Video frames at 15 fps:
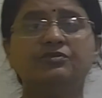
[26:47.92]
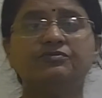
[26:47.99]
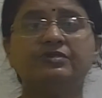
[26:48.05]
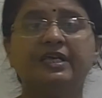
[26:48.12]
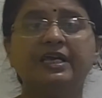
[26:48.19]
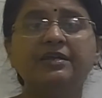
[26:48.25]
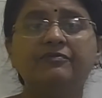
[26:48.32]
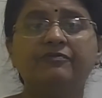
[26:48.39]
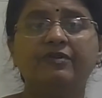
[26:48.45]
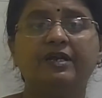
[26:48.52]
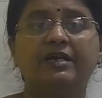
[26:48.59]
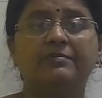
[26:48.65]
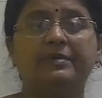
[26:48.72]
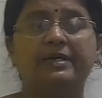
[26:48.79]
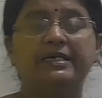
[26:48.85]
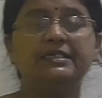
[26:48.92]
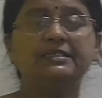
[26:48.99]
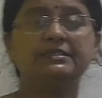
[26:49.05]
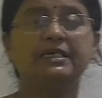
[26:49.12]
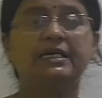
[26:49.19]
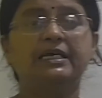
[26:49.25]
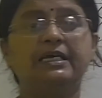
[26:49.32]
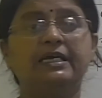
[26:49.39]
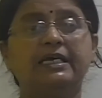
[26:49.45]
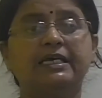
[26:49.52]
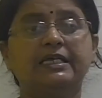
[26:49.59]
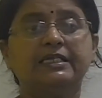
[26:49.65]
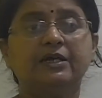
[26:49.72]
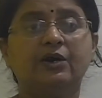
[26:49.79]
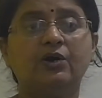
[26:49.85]
of thin filaments,
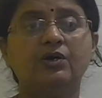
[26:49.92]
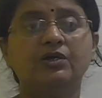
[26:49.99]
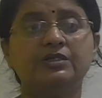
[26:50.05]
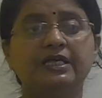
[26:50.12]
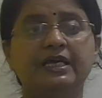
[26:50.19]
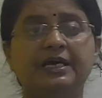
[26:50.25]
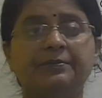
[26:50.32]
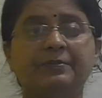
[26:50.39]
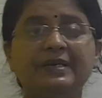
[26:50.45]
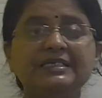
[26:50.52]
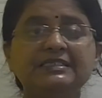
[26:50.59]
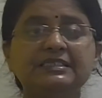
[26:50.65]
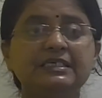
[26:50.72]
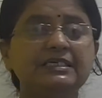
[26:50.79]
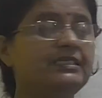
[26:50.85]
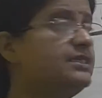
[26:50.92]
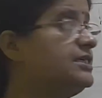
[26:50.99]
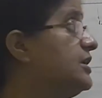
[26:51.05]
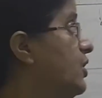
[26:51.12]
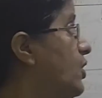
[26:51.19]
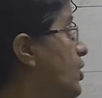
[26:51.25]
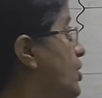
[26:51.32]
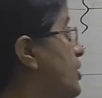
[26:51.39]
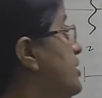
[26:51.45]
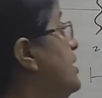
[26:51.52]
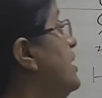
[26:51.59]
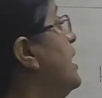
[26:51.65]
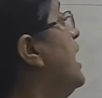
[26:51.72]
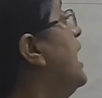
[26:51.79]
they are present on